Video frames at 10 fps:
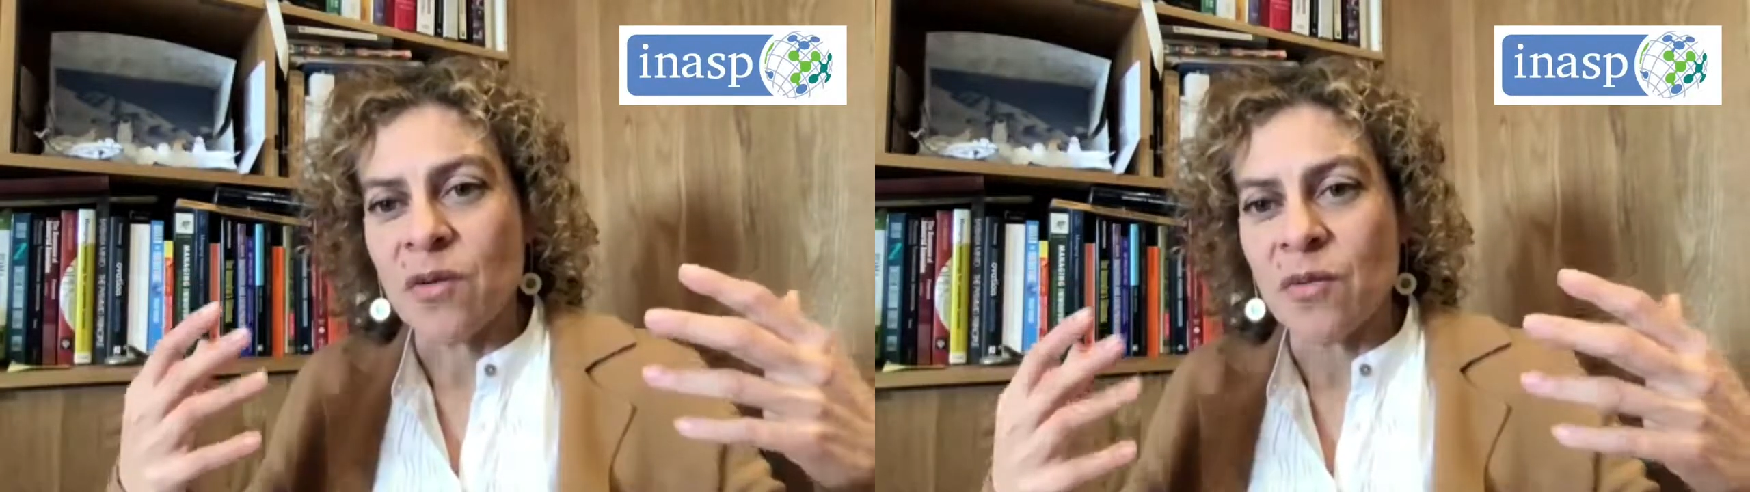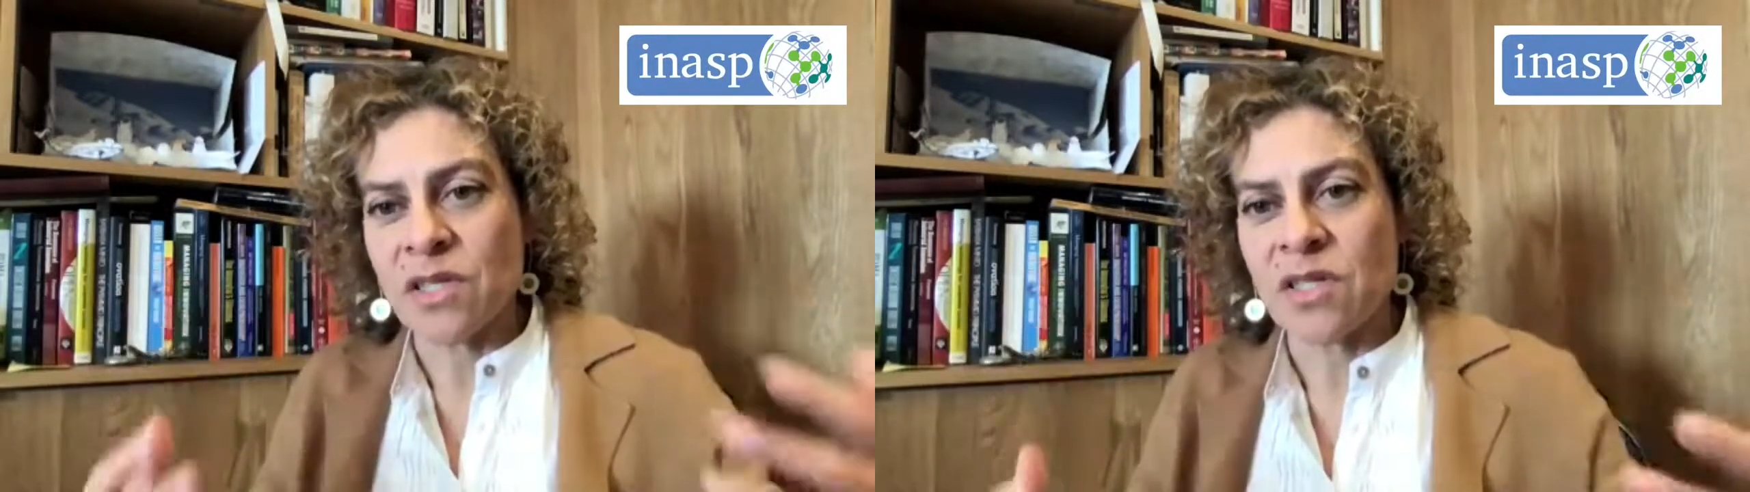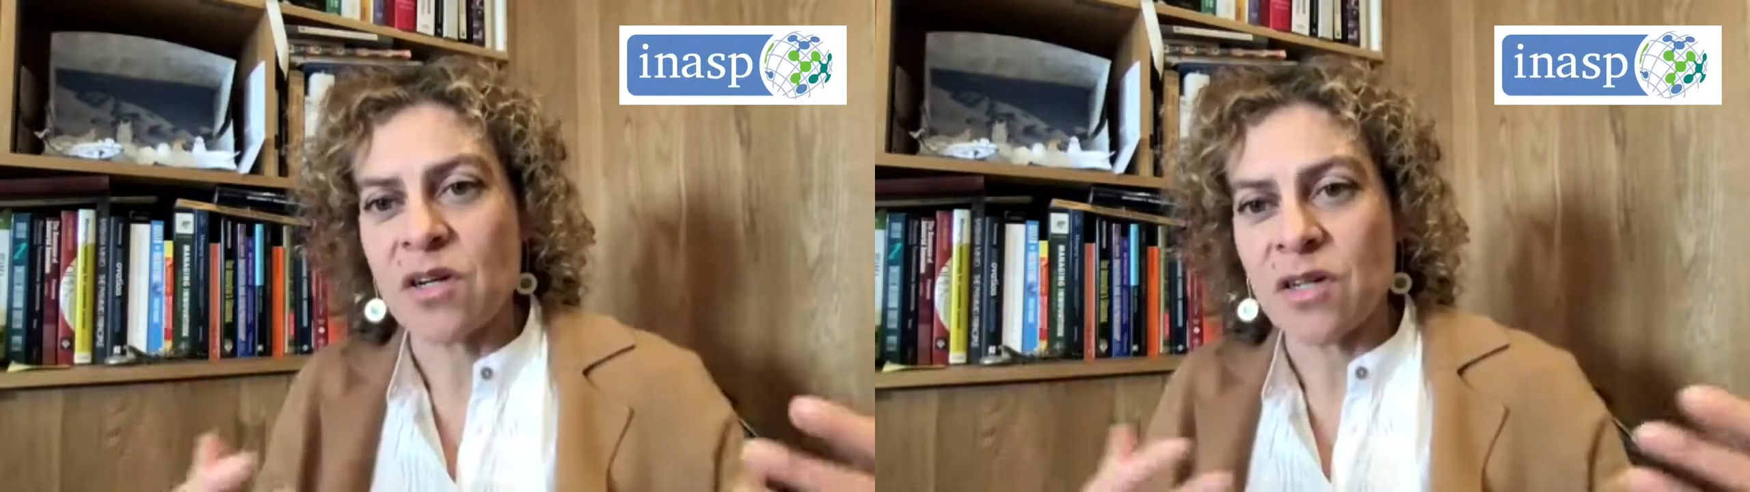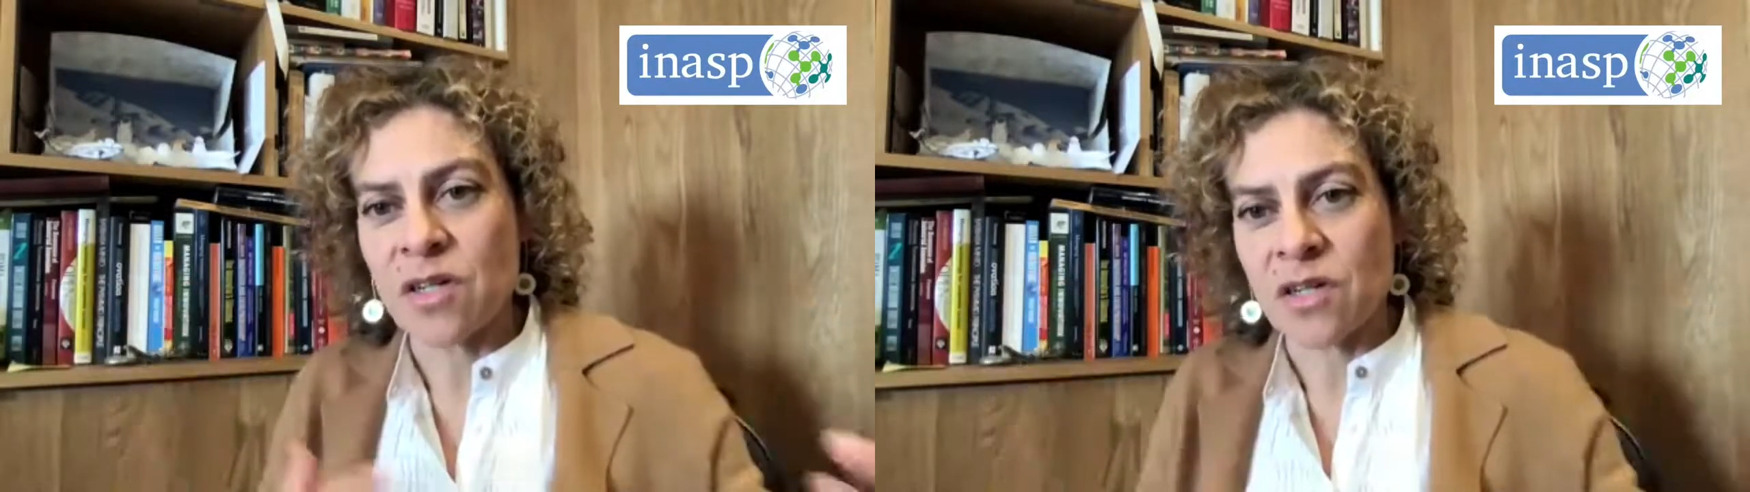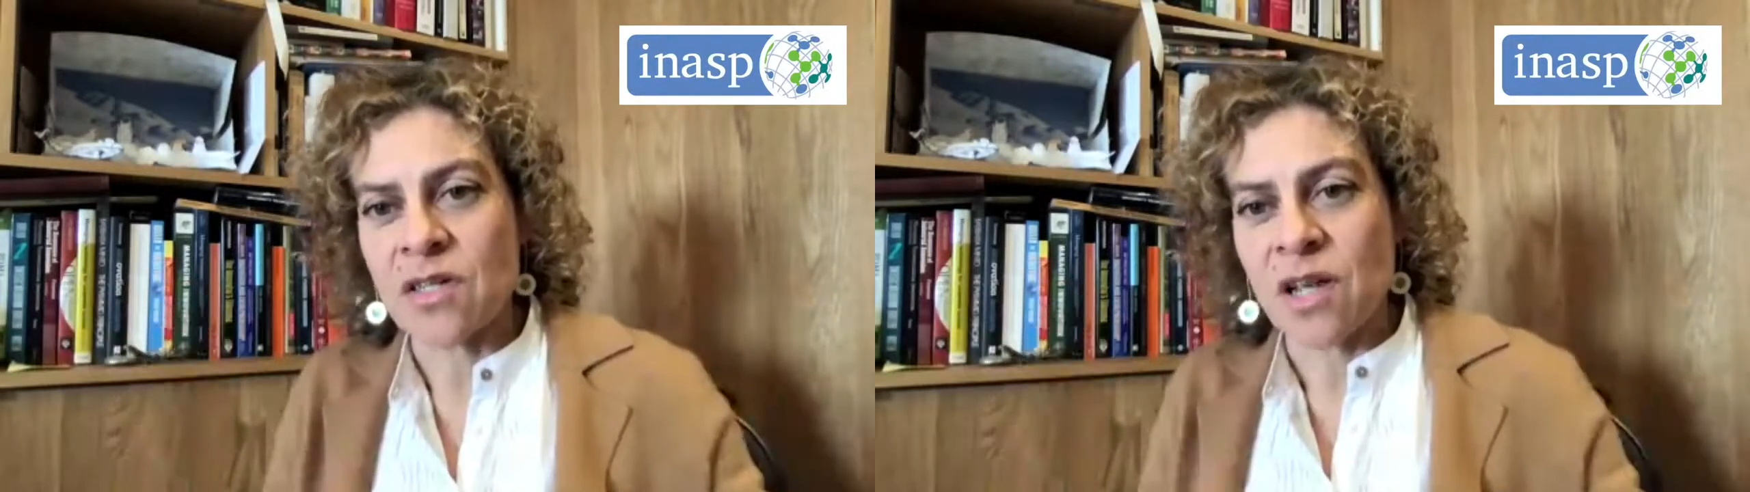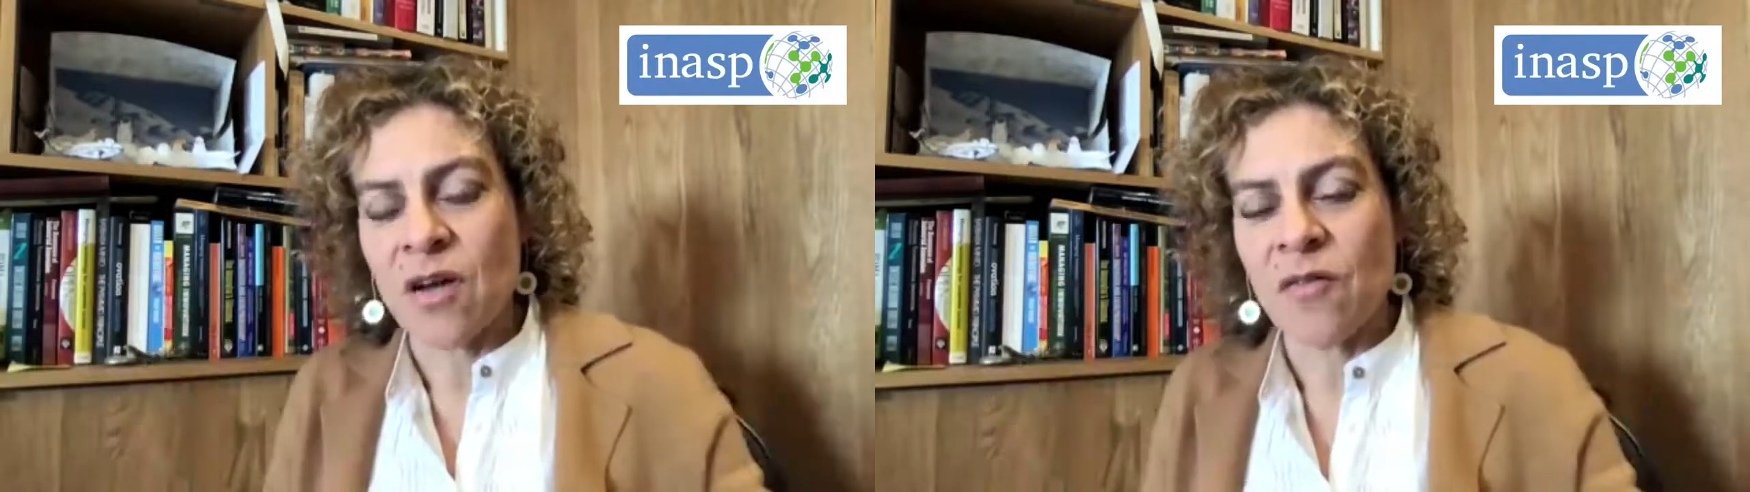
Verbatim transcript: researchers